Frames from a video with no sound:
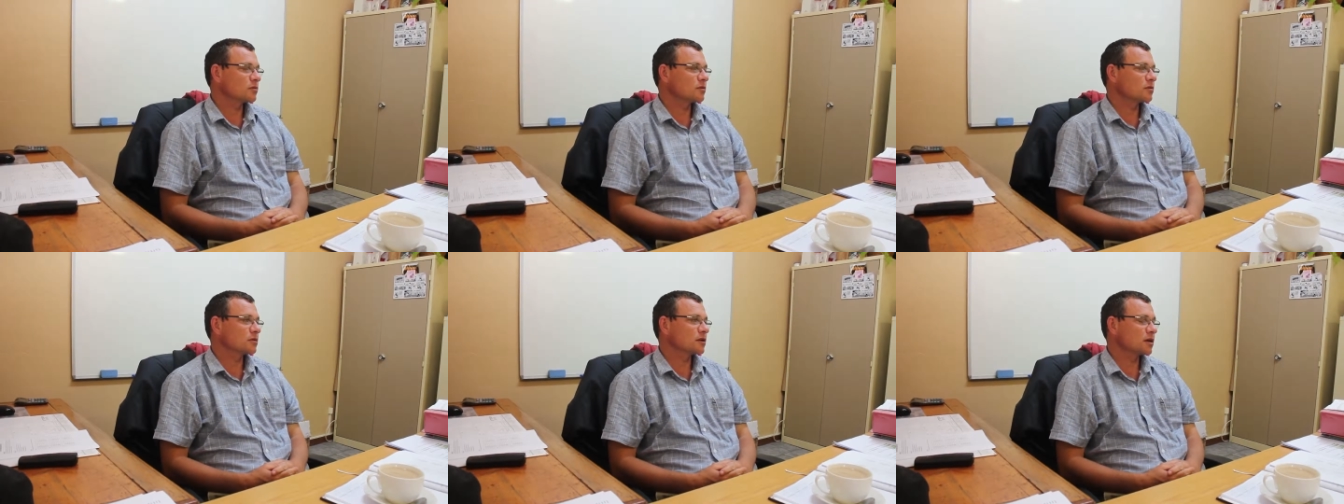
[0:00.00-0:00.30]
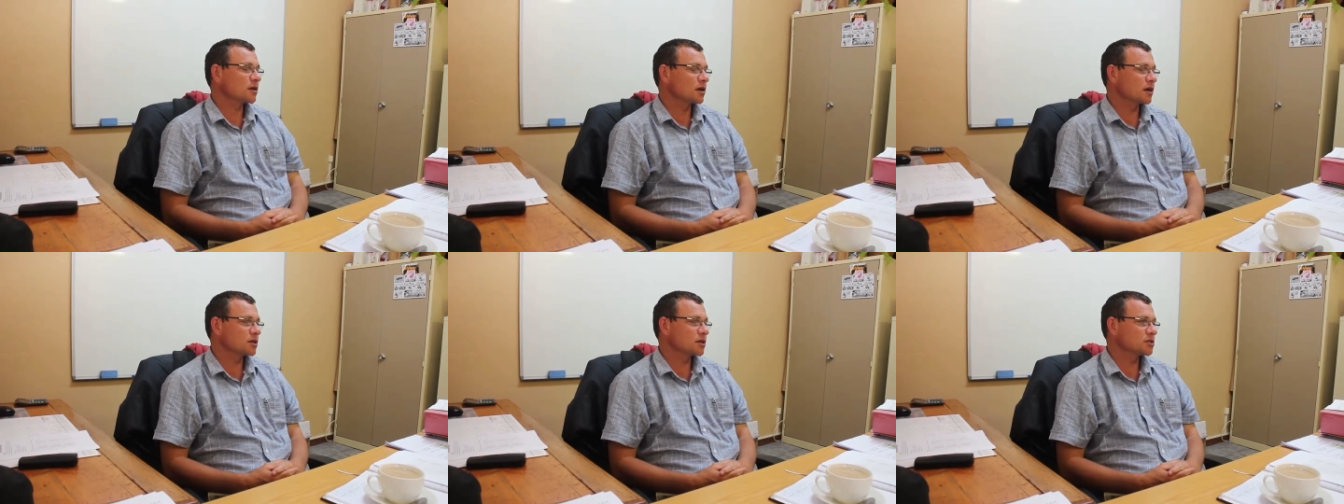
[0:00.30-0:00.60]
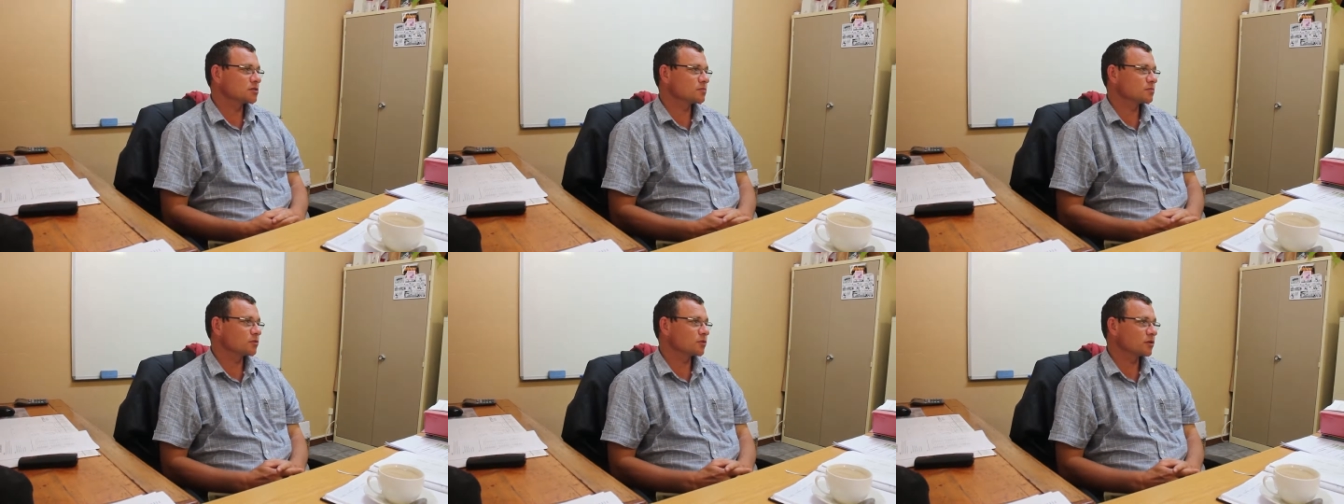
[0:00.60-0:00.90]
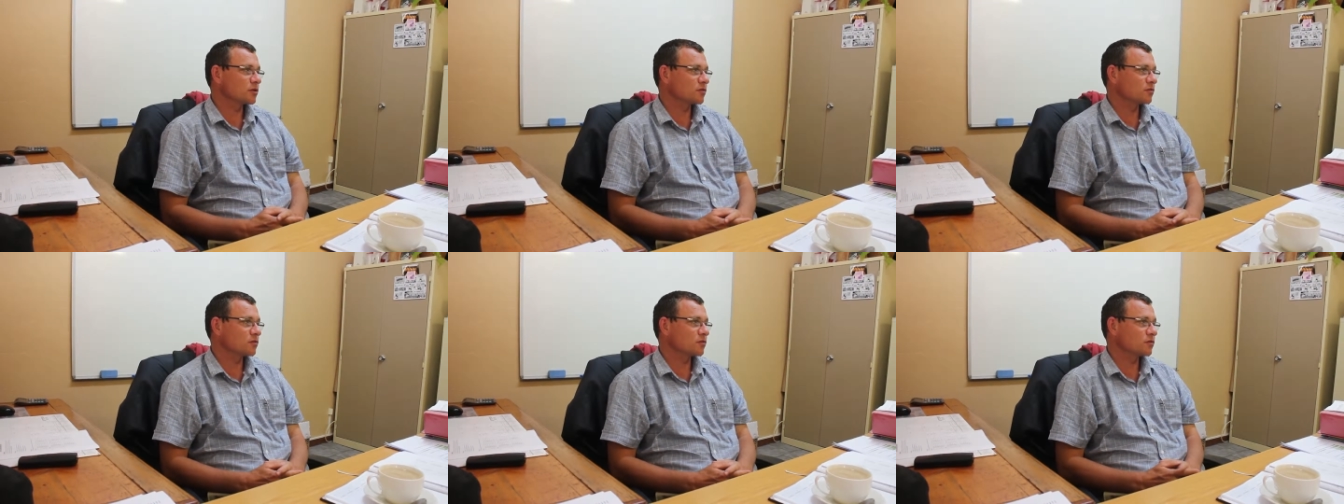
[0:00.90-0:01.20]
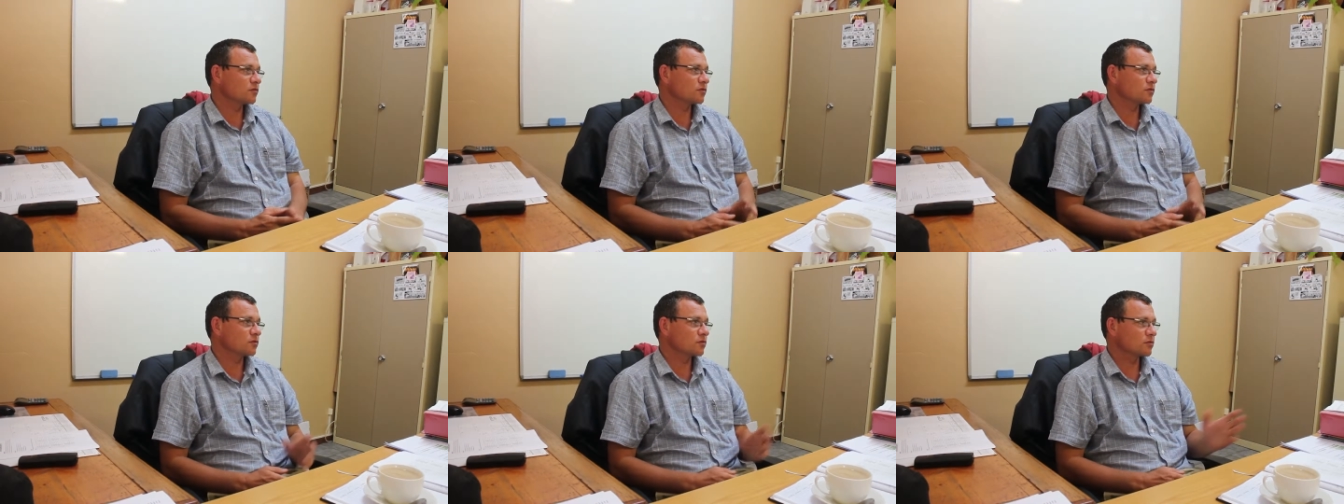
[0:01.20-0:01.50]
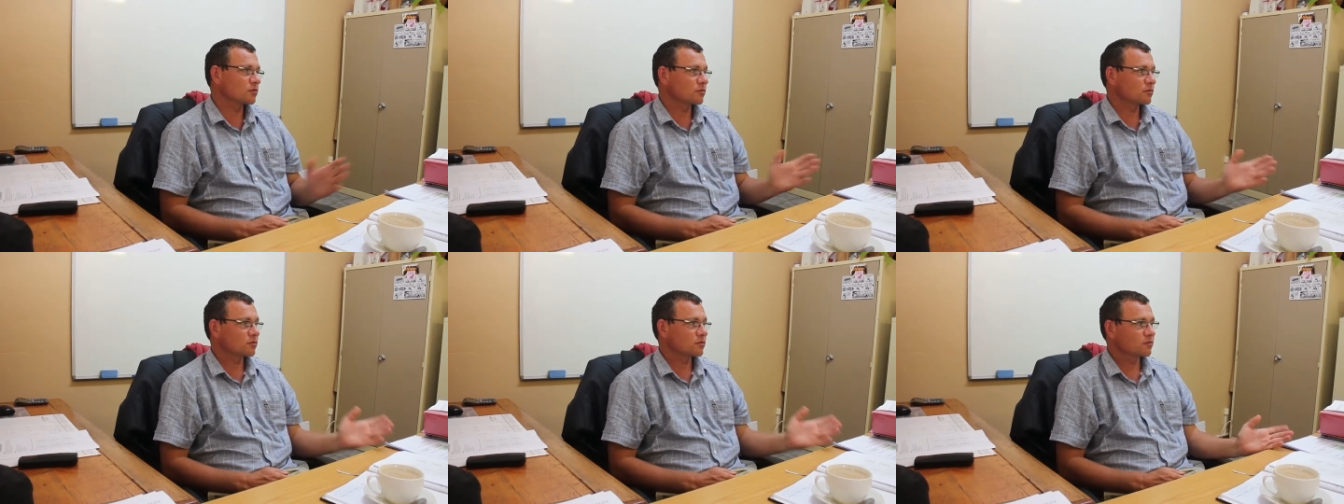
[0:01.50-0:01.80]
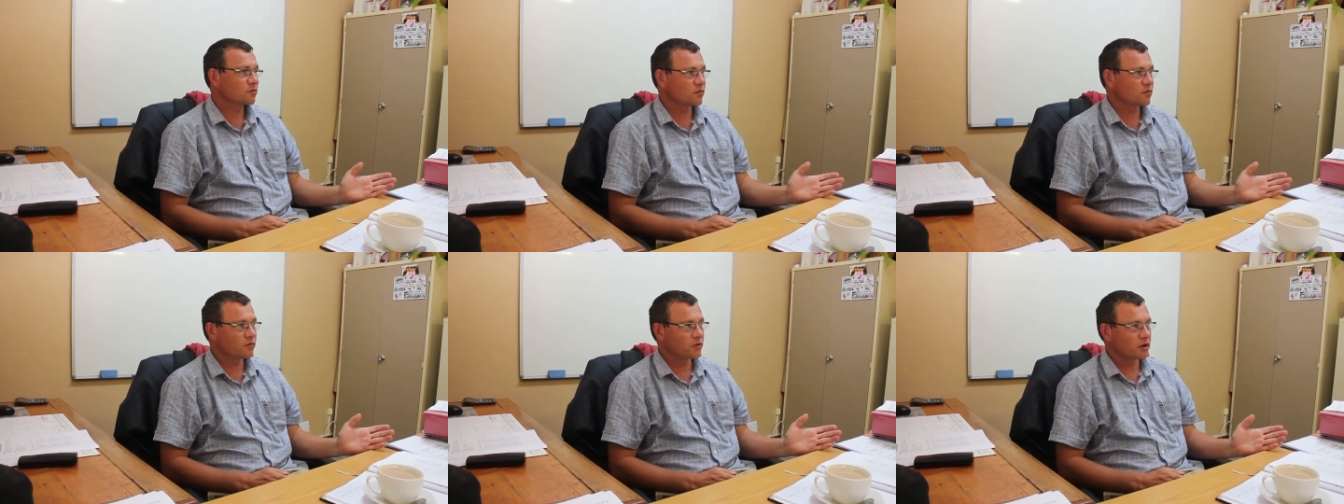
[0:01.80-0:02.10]
an irrigation point of view
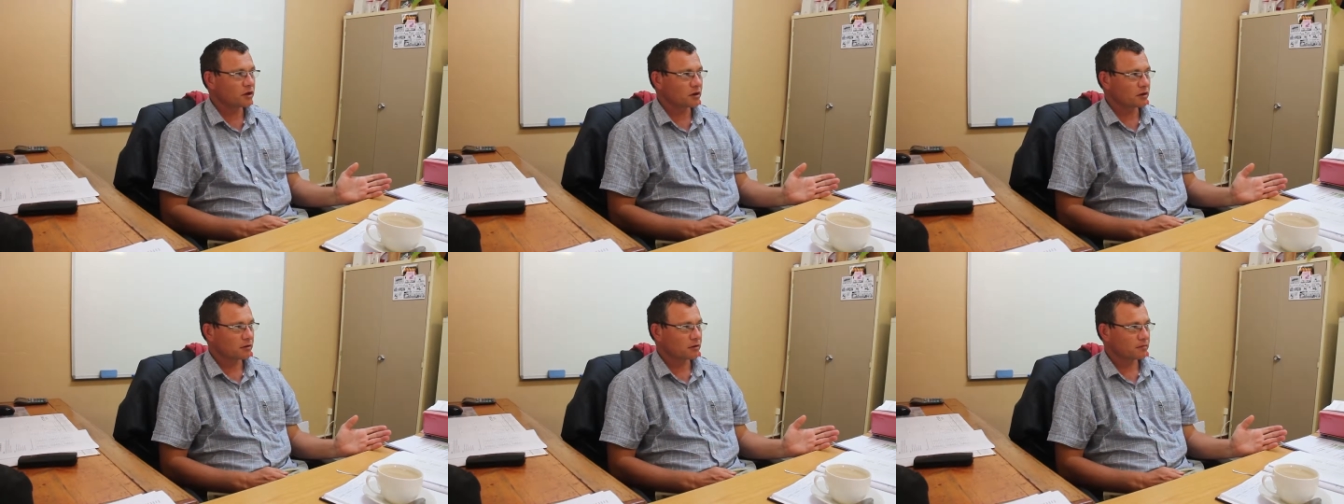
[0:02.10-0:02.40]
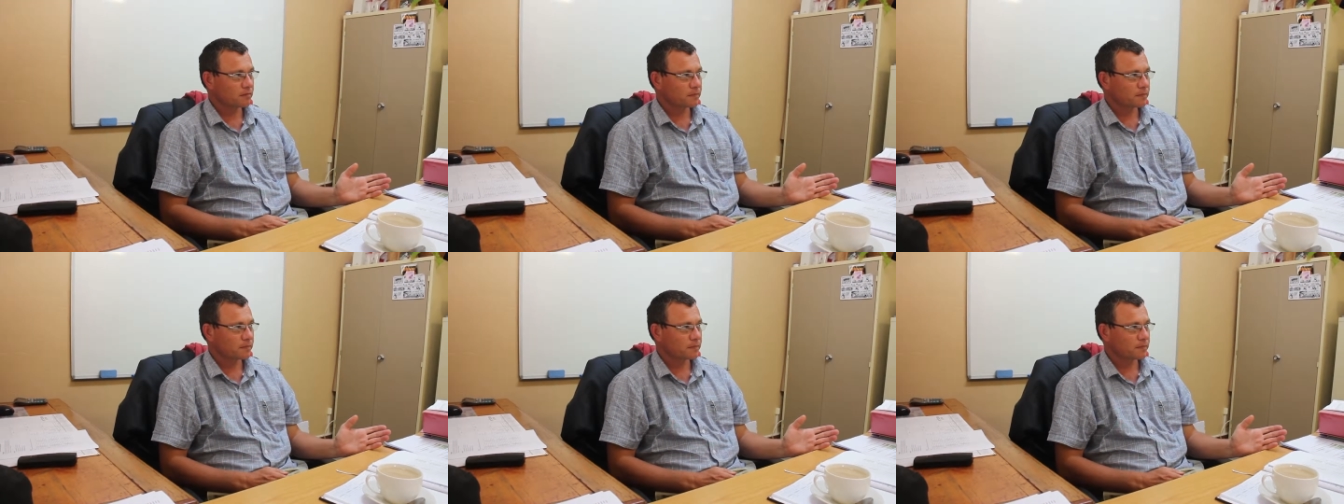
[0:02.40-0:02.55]
for vigor.